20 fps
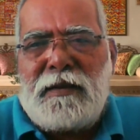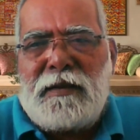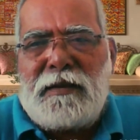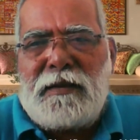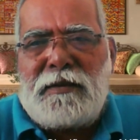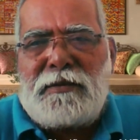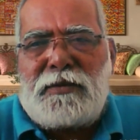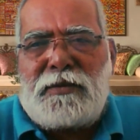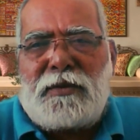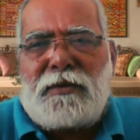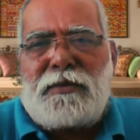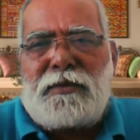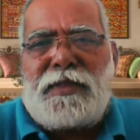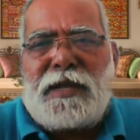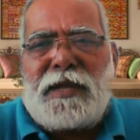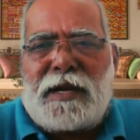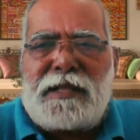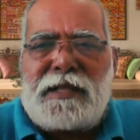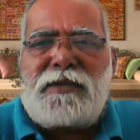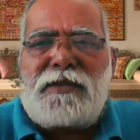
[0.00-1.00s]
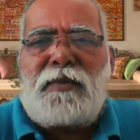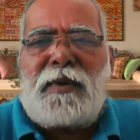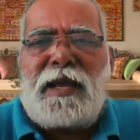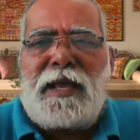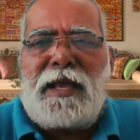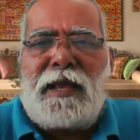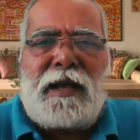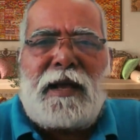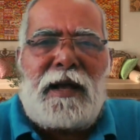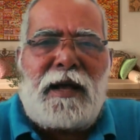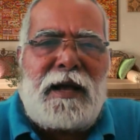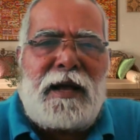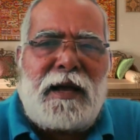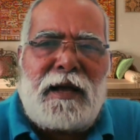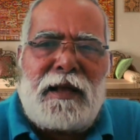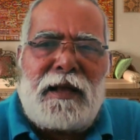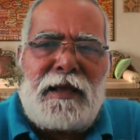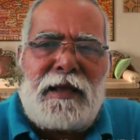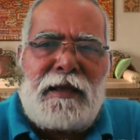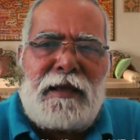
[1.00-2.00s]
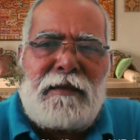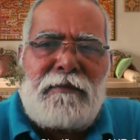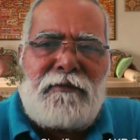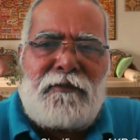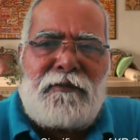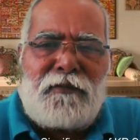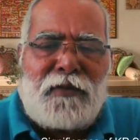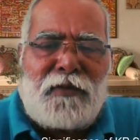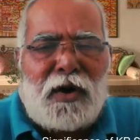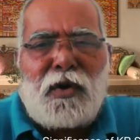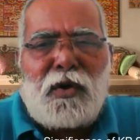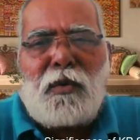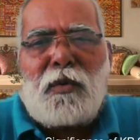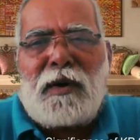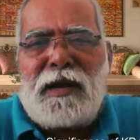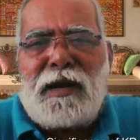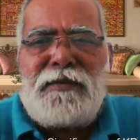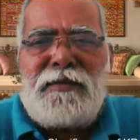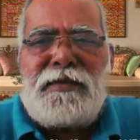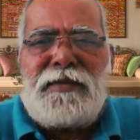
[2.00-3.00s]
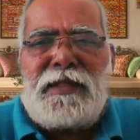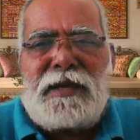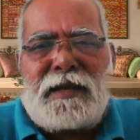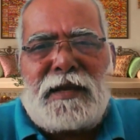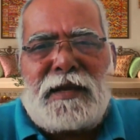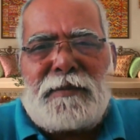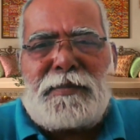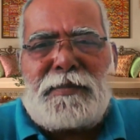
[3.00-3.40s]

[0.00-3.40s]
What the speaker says: So that is why I follow only the KP